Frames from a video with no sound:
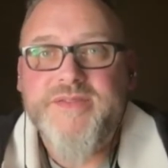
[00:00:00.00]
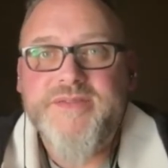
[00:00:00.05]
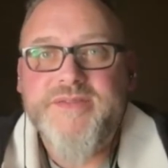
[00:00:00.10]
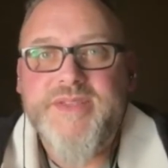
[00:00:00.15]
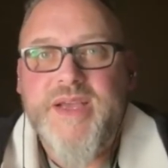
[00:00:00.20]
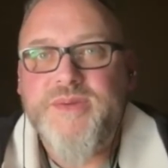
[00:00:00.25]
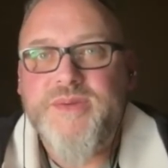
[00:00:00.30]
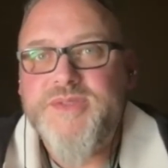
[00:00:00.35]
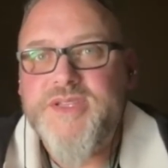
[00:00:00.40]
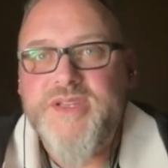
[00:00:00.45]

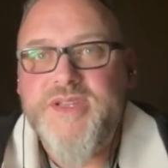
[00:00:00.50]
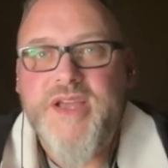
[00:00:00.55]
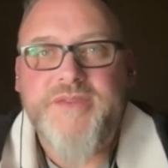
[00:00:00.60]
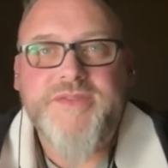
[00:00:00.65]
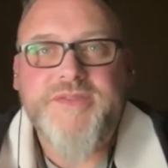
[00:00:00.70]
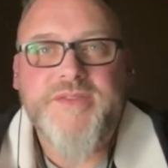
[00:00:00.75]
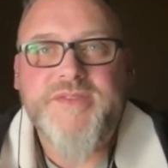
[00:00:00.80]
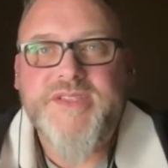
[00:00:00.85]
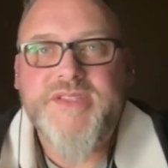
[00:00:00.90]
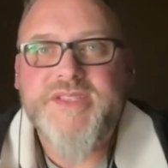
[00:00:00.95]
That was enough
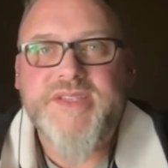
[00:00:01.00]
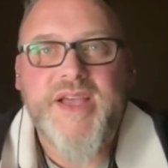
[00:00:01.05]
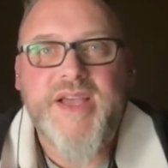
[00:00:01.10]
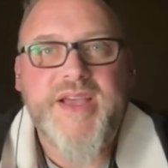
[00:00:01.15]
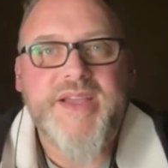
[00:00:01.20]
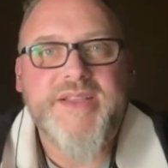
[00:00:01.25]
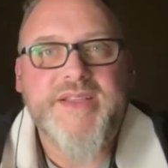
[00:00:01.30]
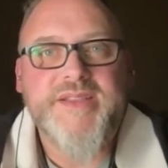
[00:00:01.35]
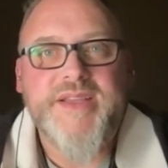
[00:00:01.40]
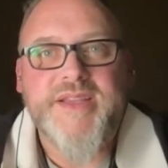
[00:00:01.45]
of a
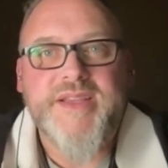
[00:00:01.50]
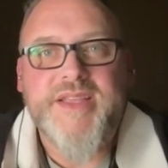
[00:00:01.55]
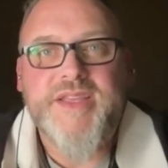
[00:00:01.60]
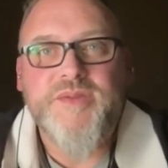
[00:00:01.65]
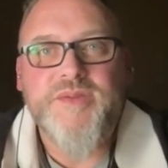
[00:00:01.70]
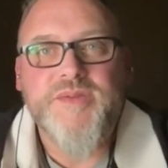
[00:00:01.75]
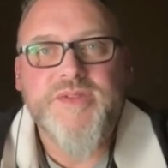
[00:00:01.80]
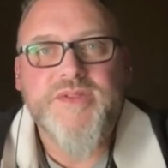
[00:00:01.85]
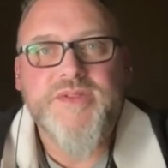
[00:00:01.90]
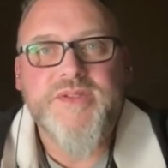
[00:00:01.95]
sign that
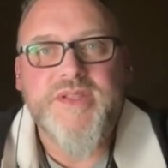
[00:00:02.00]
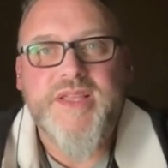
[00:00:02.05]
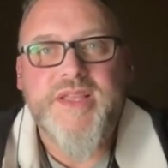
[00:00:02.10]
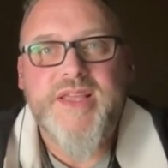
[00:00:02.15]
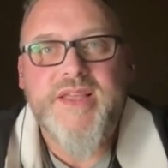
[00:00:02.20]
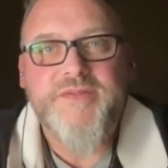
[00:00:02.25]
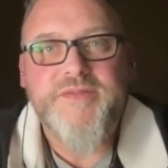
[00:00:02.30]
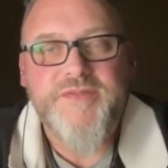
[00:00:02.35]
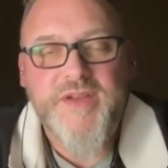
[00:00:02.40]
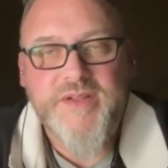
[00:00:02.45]

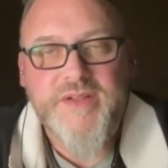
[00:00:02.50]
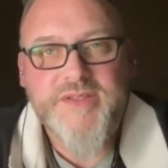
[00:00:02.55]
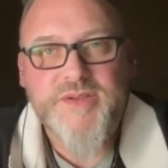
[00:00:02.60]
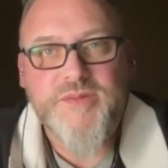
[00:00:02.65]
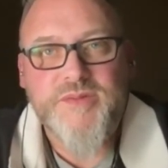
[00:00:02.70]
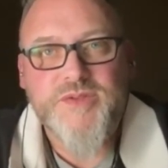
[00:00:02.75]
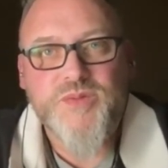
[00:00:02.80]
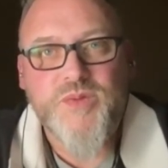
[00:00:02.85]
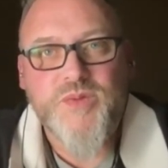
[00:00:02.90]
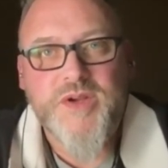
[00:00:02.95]
he felt it
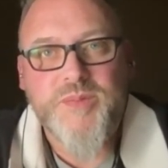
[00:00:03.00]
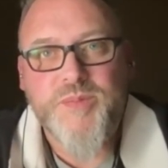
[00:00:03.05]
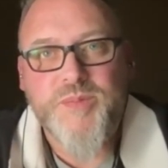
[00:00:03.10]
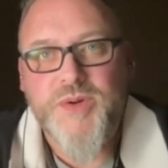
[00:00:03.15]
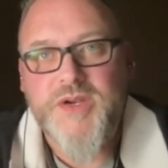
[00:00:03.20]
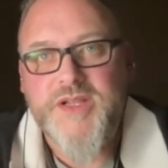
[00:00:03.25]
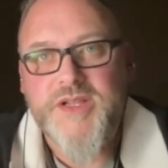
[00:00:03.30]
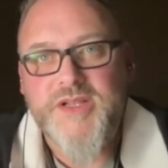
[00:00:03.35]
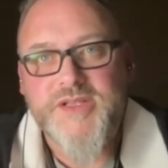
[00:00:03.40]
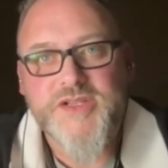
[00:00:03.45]
was worth
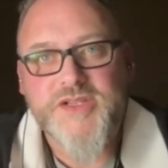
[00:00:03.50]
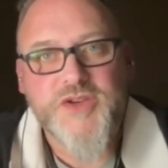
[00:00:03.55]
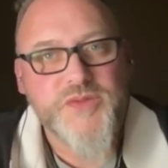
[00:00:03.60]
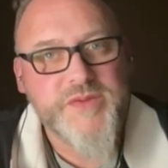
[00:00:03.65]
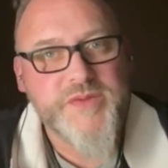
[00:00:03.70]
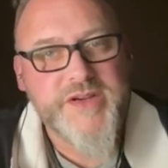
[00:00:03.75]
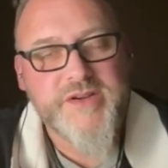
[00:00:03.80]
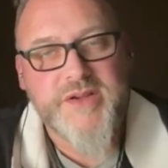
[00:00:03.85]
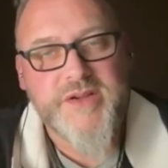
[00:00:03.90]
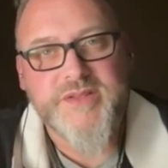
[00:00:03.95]
putting his
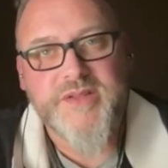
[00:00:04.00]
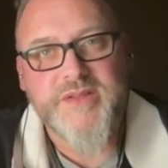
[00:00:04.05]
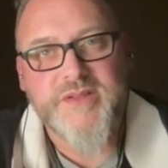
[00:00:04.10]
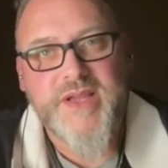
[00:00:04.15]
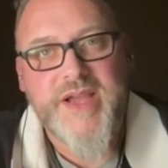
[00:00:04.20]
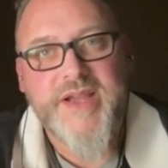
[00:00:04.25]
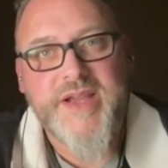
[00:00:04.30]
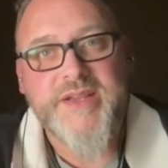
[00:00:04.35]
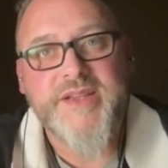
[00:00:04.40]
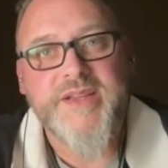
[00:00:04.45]
career on the
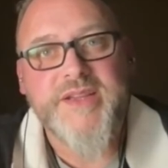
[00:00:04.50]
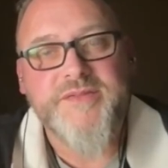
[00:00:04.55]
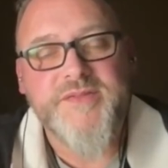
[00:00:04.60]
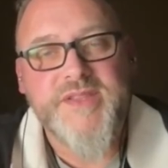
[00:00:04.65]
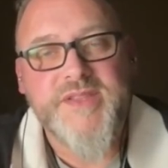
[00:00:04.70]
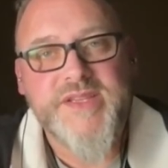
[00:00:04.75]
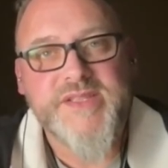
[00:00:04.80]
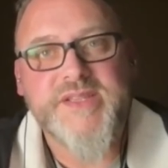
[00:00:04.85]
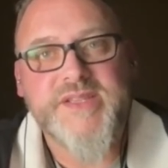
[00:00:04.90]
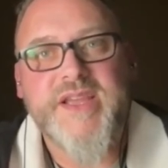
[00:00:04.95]
line. If
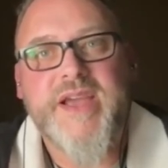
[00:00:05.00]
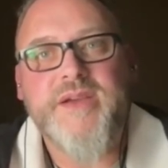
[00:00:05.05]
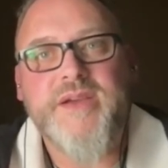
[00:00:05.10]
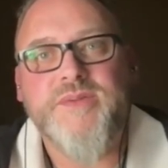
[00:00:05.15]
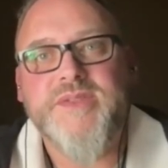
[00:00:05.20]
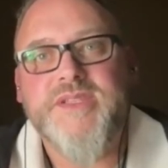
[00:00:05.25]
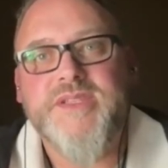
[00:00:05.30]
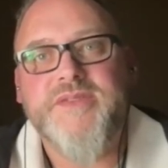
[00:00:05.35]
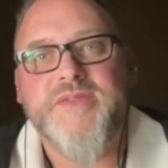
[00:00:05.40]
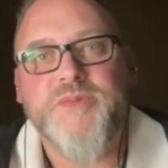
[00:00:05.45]
this guy
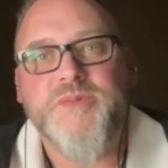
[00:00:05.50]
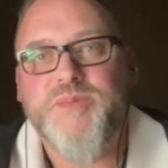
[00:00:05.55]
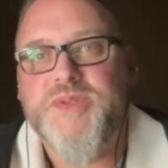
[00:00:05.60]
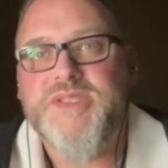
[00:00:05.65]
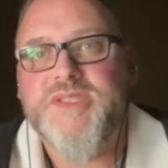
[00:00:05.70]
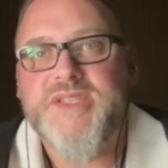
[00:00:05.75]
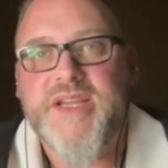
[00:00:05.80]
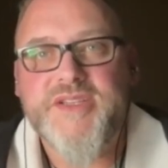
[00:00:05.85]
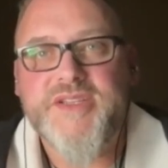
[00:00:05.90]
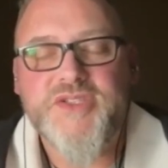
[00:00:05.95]
was even
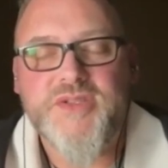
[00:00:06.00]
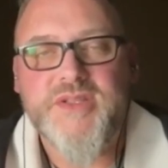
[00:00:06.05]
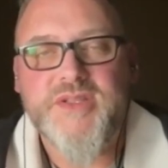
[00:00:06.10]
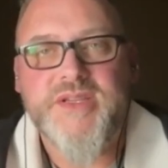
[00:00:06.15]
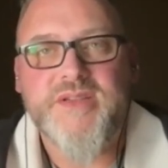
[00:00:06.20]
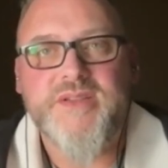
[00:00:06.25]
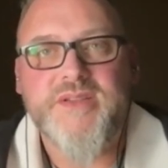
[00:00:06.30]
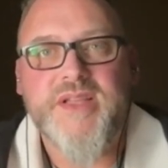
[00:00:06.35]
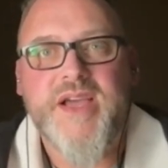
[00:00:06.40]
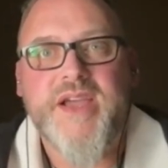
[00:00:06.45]
potentially
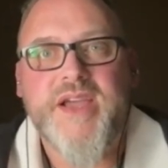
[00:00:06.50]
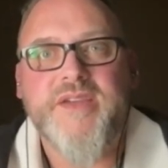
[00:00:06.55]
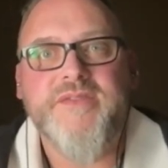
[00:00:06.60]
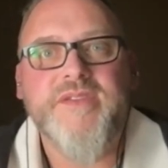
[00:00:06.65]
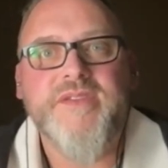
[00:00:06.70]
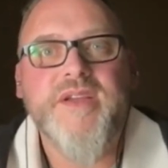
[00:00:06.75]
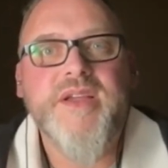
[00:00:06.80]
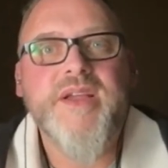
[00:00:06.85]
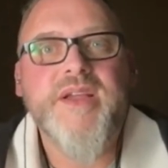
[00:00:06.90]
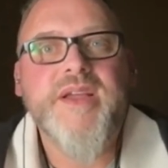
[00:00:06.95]
alive,
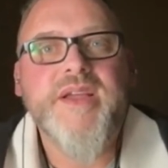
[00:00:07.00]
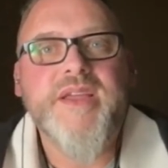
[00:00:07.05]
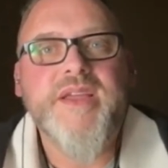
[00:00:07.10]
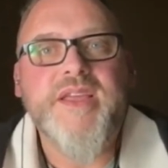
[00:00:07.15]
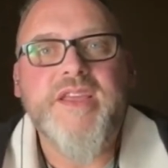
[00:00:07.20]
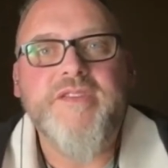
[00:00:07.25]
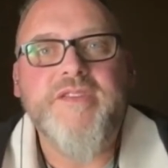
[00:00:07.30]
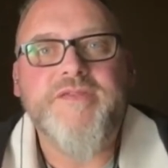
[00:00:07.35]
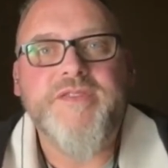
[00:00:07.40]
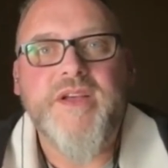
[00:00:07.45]

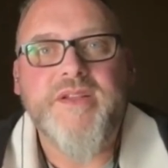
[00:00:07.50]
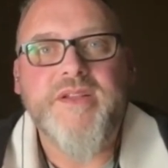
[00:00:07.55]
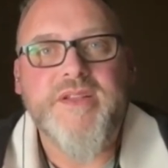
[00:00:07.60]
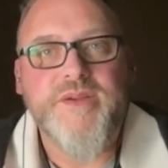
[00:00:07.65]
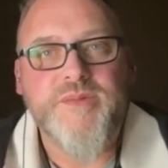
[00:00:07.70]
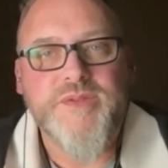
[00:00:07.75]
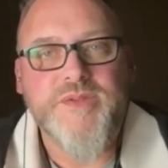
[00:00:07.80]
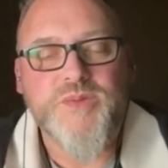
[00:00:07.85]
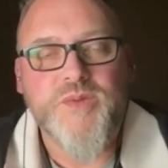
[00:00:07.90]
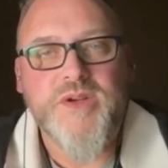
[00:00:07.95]
he felt
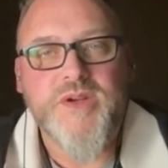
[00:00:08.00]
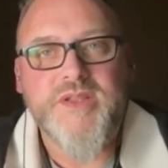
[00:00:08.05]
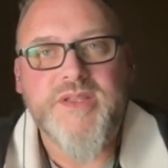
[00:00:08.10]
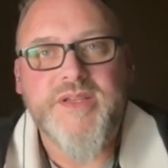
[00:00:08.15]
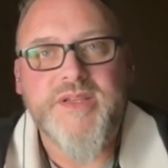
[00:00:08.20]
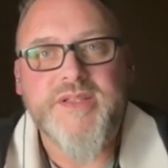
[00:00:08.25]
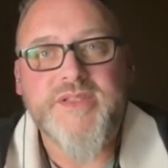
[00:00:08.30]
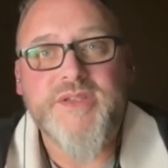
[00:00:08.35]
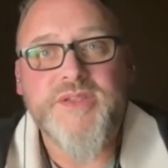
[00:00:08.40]
it was worth it.